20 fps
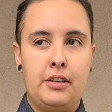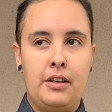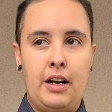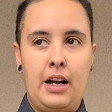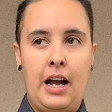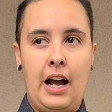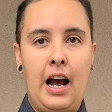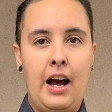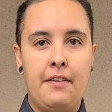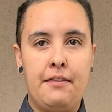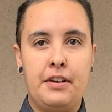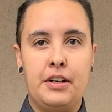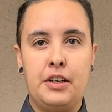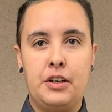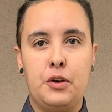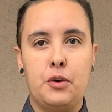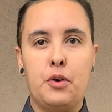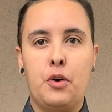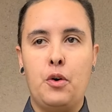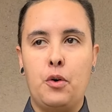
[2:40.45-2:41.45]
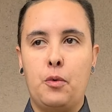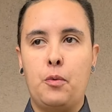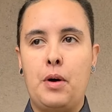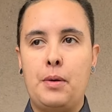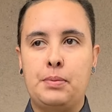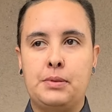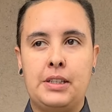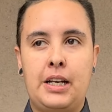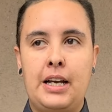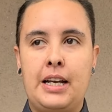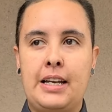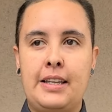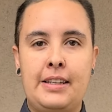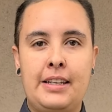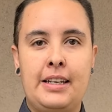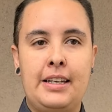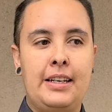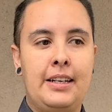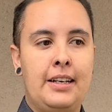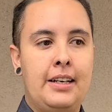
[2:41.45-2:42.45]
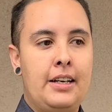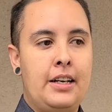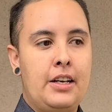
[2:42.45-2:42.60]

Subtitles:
having your own website and then